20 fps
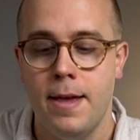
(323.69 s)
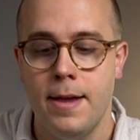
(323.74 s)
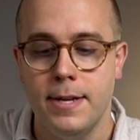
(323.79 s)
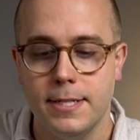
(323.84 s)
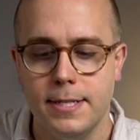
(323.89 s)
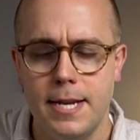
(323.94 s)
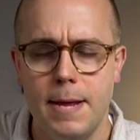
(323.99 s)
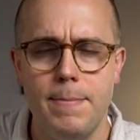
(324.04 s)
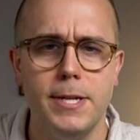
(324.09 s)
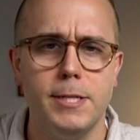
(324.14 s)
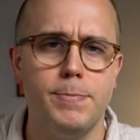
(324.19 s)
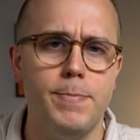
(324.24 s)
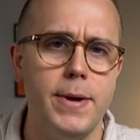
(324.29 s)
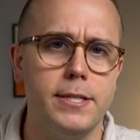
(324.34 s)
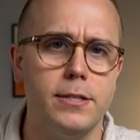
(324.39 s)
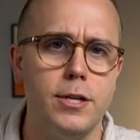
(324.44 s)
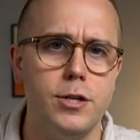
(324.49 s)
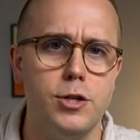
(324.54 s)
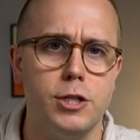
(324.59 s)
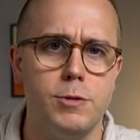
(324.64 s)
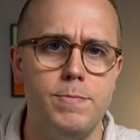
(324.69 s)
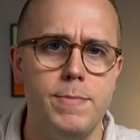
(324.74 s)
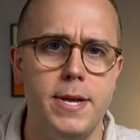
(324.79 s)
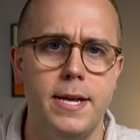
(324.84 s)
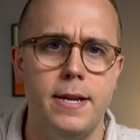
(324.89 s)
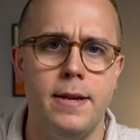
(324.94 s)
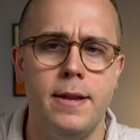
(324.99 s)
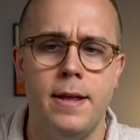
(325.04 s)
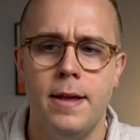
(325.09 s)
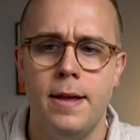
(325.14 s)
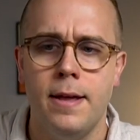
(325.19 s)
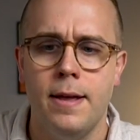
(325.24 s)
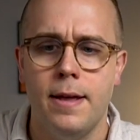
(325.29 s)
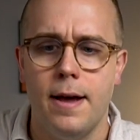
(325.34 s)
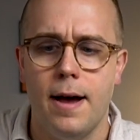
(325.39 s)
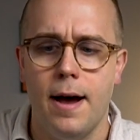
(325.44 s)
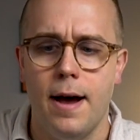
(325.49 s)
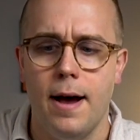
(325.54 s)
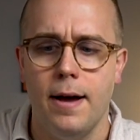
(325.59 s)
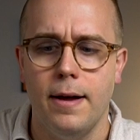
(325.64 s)
Snippets basically just mean
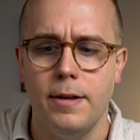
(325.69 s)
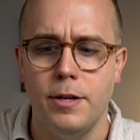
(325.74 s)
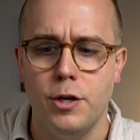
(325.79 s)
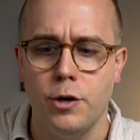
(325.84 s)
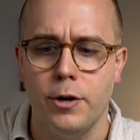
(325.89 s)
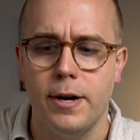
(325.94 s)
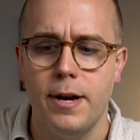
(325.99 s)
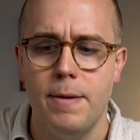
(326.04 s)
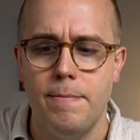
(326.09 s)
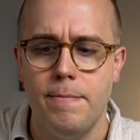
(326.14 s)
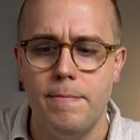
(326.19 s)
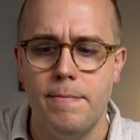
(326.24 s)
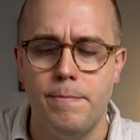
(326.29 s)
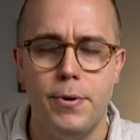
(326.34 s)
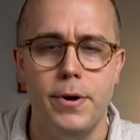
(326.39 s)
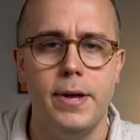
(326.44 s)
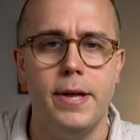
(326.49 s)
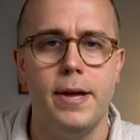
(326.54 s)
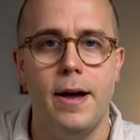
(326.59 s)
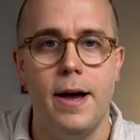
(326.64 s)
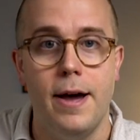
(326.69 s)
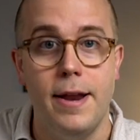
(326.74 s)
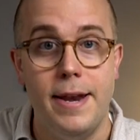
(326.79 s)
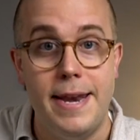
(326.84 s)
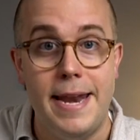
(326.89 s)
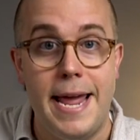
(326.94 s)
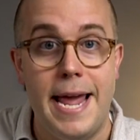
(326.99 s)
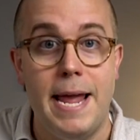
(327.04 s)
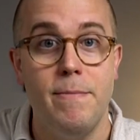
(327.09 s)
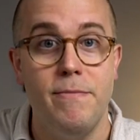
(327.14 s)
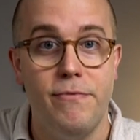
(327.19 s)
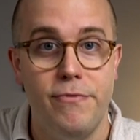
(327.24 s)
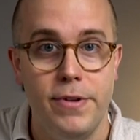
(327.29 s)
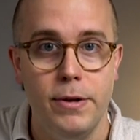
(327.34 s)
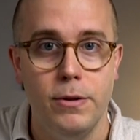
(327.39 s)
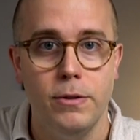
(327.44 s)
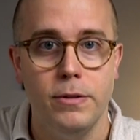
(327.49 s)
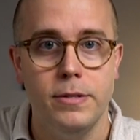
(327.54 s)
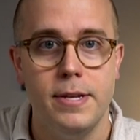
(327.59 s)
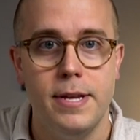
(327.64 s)
you're going to put a name
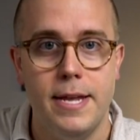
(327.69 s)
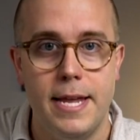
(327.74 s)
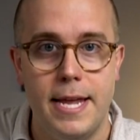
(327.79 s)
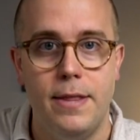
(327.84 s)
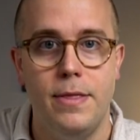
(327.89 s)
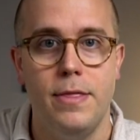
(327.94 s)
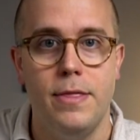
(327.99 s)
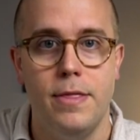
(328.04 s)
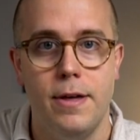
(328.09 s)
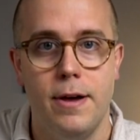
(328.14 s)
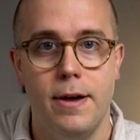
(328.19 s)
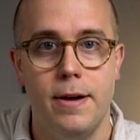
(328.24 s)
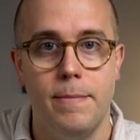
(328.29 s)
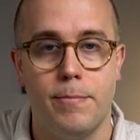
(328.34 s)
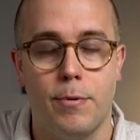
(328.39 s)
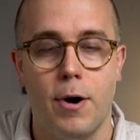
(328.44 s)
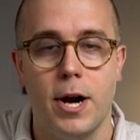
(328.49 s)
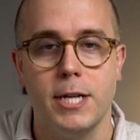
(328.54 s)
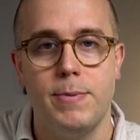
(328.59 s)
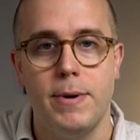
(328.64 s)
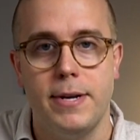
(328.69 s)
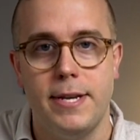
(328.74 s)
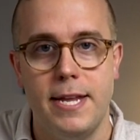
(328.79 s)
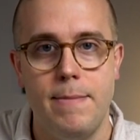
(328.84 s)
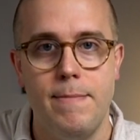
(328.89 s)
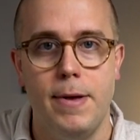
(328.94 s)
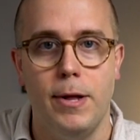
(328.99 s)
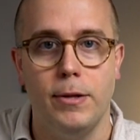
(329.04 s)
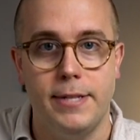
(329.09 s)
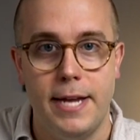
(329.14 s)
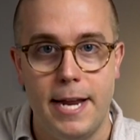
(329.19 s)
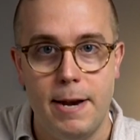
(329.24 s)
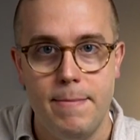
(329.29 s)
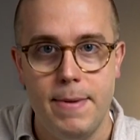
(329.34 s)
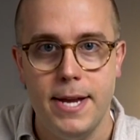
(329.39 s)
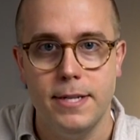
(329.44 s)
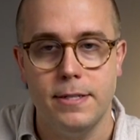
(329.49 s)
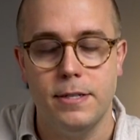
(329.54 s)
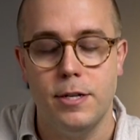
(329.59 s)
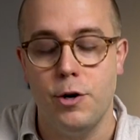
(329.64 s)
field in the prospect email
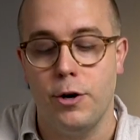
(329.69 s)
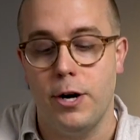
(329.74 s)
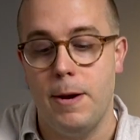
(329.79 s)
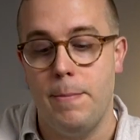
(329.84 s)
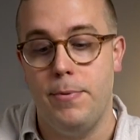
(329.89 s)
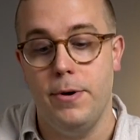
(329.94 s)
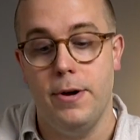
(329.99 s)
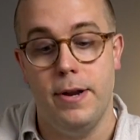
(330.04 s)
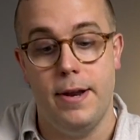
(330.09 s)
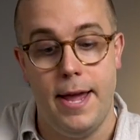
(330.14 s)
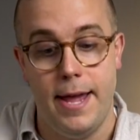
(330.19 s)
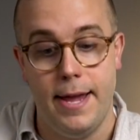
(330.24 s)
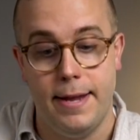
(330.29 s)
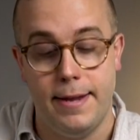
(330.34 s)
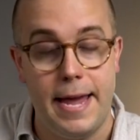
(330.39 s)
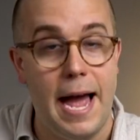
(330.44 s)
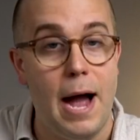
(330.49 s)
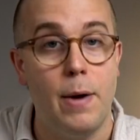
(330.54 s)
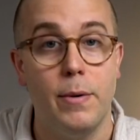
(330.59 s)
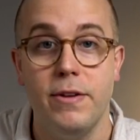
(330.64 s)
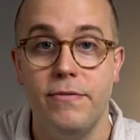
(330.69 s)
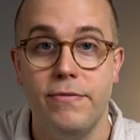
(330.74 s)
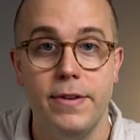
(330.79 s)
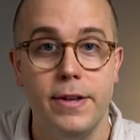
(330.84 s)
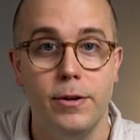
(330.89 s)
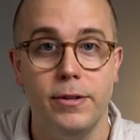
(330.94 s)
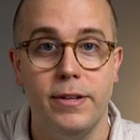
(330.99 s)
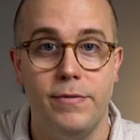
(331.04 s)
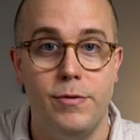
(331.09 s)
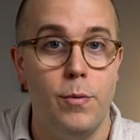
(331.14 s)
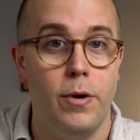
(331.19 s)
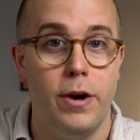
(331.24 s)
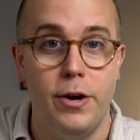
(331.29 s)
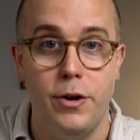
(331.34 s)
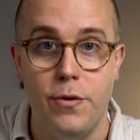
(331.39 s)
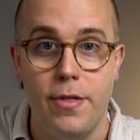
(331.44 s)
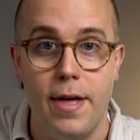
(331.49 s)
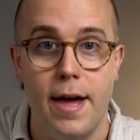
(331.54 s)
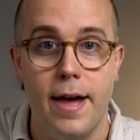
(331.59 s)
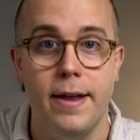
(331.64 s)
database. You're going to put a county field if you want to
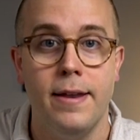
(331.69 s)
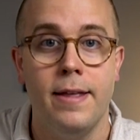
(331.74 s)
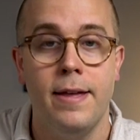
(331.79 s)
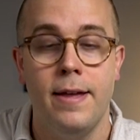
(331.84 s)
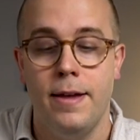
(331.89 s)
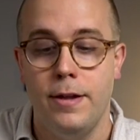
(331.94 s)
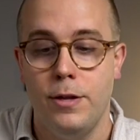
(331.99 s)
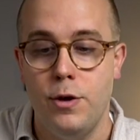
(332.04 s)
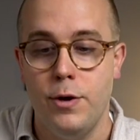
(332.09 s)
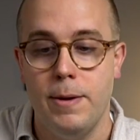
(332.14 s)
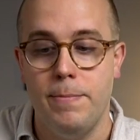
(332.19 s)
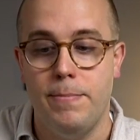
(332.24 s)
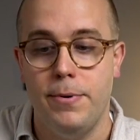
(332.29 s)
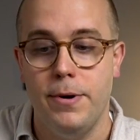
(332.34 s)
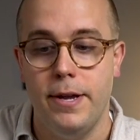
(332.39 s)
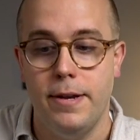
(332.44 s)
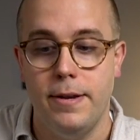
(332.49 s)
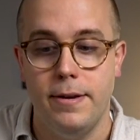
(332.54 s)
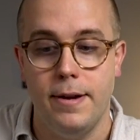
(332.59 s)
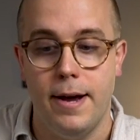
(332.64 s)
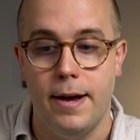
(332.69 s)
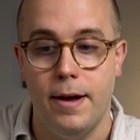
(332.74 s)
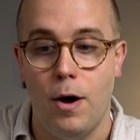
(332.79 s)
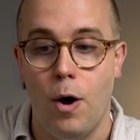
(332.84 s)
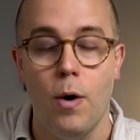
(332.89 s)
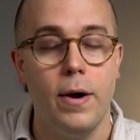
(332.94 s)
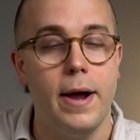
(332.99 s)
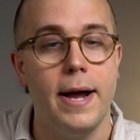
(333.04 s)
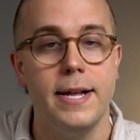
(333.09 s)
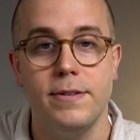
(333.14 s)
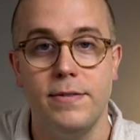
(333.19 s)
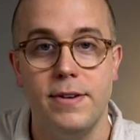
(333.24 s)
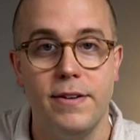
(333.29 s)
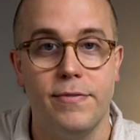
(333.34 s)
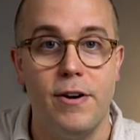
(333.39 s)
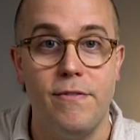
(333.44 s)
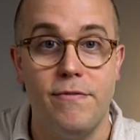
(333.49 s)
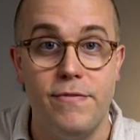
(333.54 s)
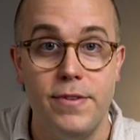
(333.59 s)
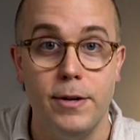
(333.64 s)
do that. You can put all kinds of
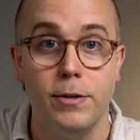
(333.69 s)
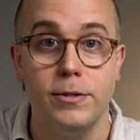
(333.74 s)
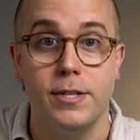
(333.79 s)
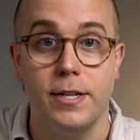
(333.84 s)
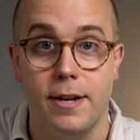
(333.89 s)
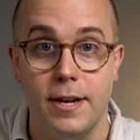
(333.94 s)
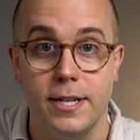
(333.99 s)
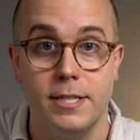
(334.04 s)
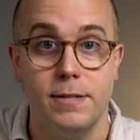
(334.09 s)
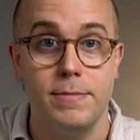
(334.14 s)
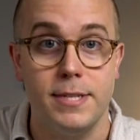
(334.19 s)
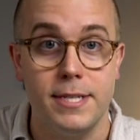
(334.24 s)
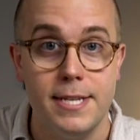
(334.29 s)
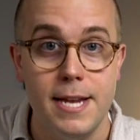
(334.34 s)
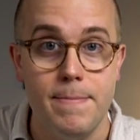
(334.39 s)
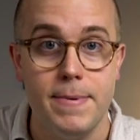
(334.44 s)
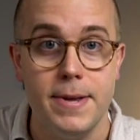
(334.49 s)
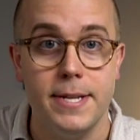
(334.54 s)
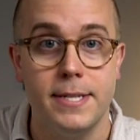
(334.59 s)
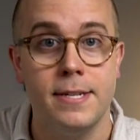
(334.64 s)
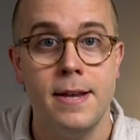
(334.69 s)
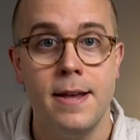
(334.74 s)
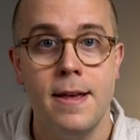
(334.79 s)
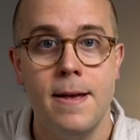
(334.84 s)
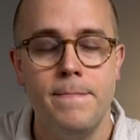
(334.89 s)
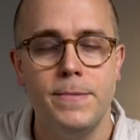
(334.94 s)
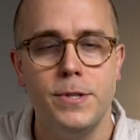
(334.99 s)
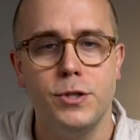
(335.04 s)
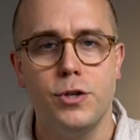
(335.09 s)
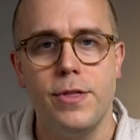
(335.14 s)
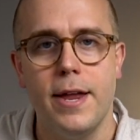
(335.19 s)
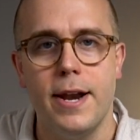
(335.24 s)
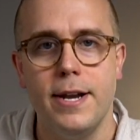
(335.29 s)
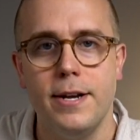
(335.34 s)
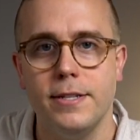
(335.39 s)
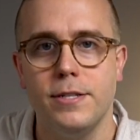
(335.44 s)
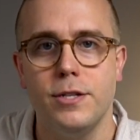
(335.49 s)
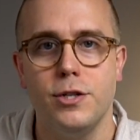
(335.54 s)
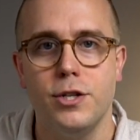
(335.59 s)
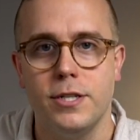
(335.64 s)
different fields and custom snippets so that it
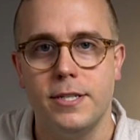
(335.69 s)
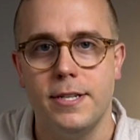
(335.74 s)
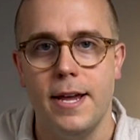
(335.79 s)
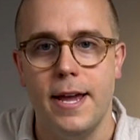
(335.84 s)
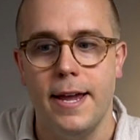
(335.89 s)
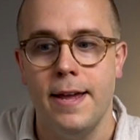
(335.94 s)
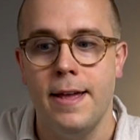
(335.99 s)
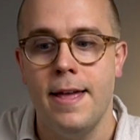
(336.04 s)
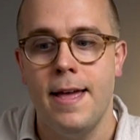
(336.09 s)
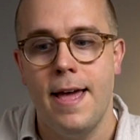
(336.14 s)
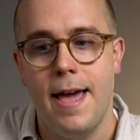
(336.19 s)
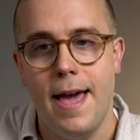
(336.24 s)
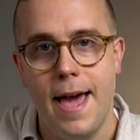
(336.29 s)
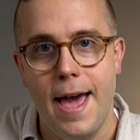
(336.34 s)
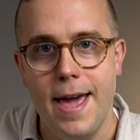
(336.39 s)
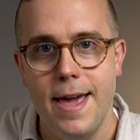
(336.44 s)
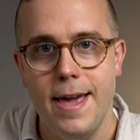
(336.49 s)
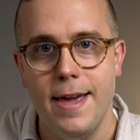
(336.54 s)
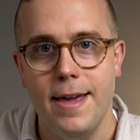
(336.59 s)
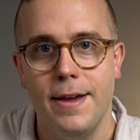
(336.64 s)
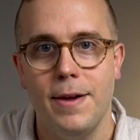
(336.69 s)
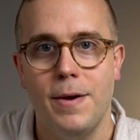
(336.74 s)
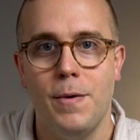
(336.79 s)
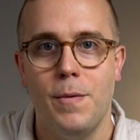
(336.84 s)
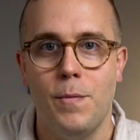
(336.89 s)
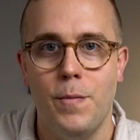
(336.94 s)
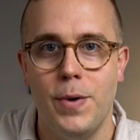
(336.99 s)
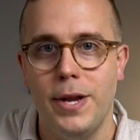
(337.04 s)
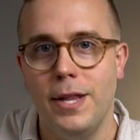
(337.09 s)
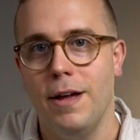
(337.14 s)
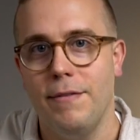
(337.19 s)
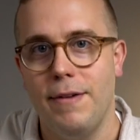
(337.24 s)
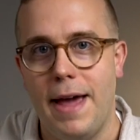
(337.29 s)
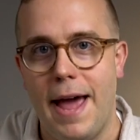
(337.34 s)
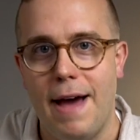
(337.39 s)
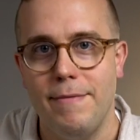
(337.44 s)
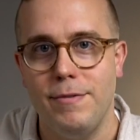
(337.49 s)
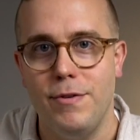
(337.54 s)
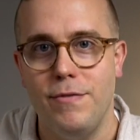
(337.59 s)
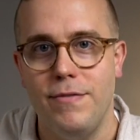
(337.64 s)
doesn't just say, hey, we'd love to
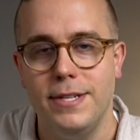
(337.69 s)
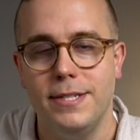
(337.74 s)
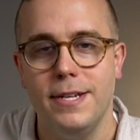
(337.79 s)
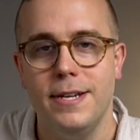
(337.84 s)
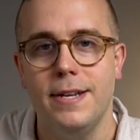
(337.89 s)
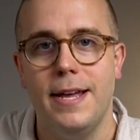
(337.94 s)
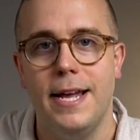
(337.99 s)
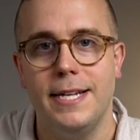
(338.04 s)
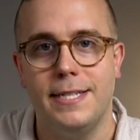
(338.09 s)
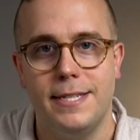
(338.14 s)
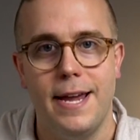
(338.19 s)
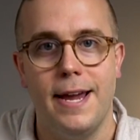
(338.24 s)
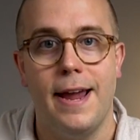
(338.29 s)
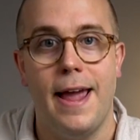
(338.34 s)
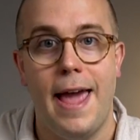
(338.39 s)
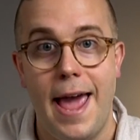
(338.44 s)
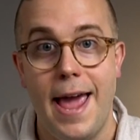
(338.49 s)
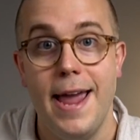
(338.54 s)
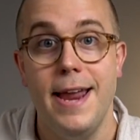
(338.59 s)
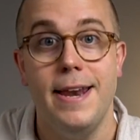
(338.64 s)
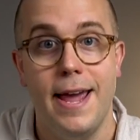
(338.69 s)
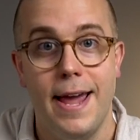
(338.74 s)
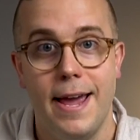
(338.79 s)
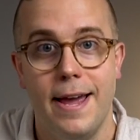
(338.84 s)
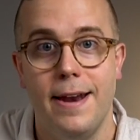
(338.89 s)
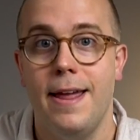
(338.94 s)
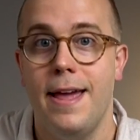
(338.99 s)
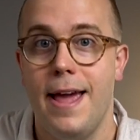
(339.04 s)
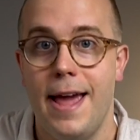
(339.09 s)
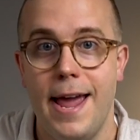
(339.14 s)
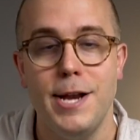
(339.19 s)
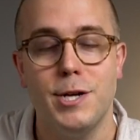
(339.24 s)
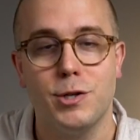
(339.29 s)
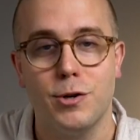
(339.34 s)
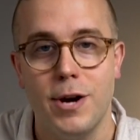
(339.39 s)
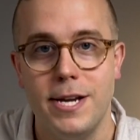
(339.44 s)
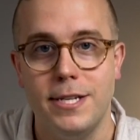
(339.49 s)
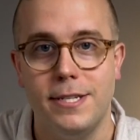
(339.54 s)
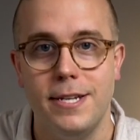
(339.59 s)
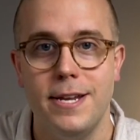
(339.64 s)
have you visit. It's saying, hey, Dan, hey,
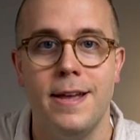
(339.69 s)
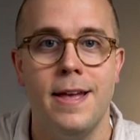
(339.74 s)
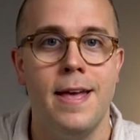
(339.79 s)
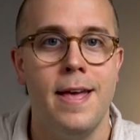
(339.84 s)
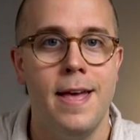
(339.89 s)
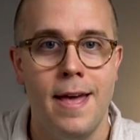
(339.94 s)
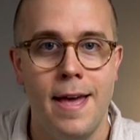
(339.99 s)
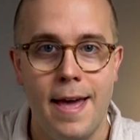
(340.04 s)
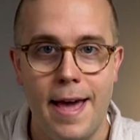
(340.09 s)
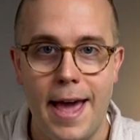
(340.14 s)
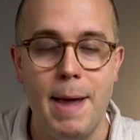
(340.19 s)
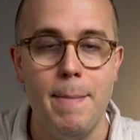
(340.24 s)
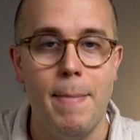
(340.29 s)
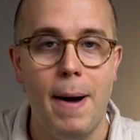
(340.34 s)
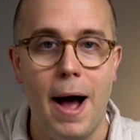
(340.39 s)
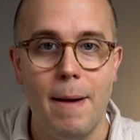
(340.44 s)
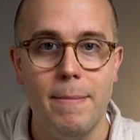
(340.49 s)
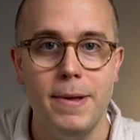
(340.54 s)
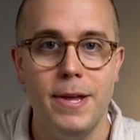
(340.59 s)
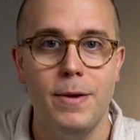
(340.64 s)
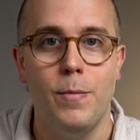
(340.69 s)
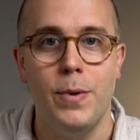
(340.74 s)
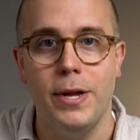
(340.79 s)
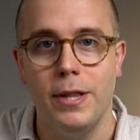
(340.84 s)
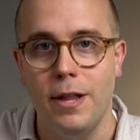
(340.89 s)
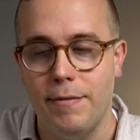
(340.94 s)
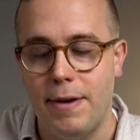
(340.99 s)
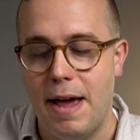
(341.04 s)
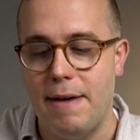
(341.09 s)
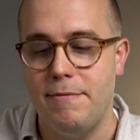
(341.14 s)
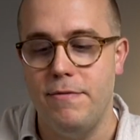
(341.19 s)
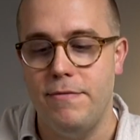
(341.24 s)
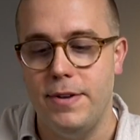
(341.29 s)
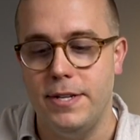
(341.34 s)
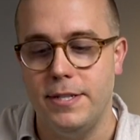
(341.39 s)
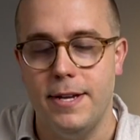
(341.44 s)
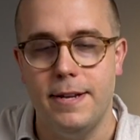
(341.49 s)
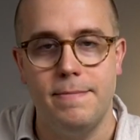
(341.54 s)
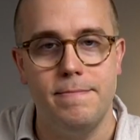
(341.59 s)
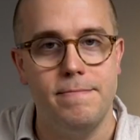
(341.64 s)
Tracy, hey, Bobby, we'd love to have you
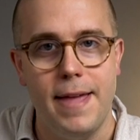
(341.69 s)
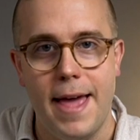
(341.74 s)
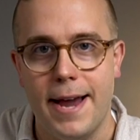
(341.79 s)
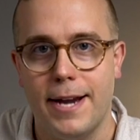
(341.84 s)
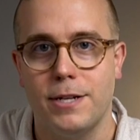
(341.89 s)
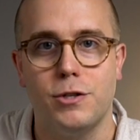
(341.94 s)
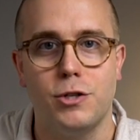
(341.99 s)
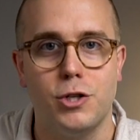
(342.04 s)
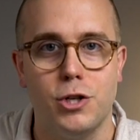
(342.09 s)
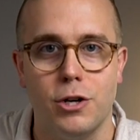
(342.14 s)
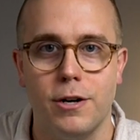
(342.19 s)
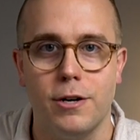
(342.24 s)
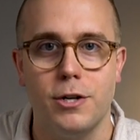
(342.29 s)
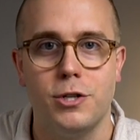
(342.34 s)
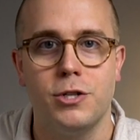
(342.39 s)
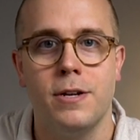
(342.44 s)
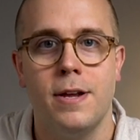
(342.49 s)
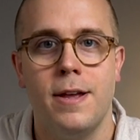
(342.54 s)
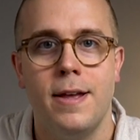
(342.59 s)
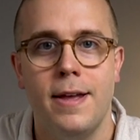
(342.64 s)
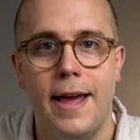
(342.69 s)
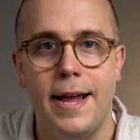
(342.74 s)
visit X church.